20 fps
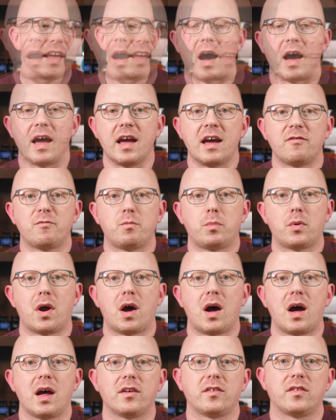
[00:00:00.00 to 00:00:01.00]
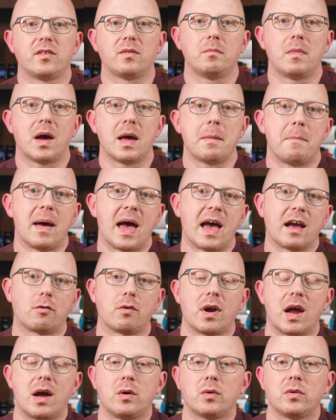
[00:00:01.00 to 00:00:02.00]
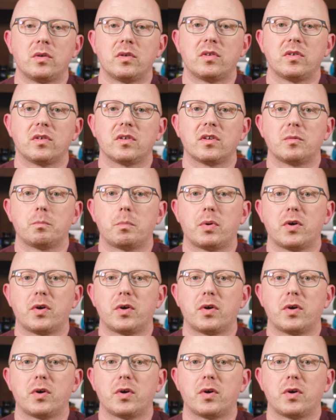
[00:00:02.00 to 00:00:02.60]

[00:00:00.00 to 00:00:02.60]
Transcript: I have brought my background,